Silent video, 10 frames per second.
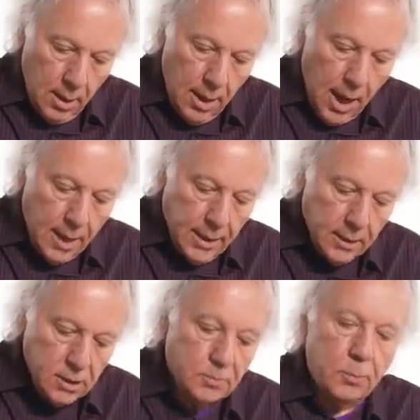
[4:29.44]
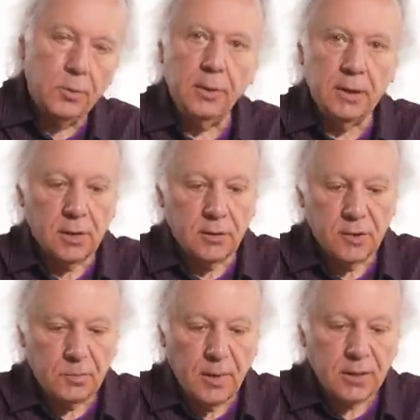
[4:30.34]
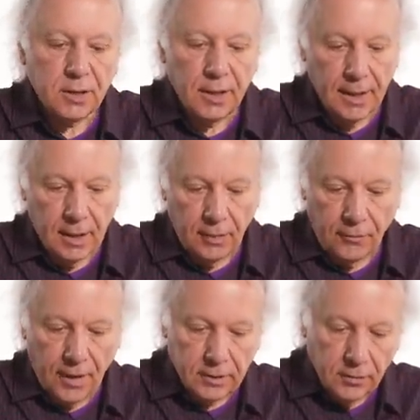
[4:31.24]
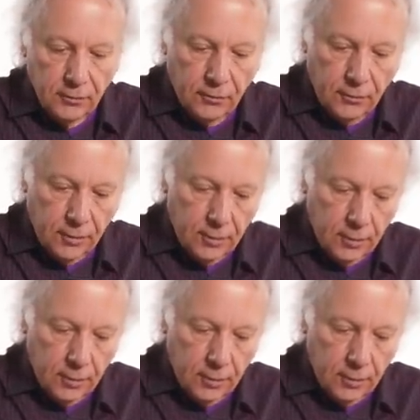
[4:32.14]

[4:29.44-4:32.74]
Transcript: Yeah, now the spoon is especially ineffective.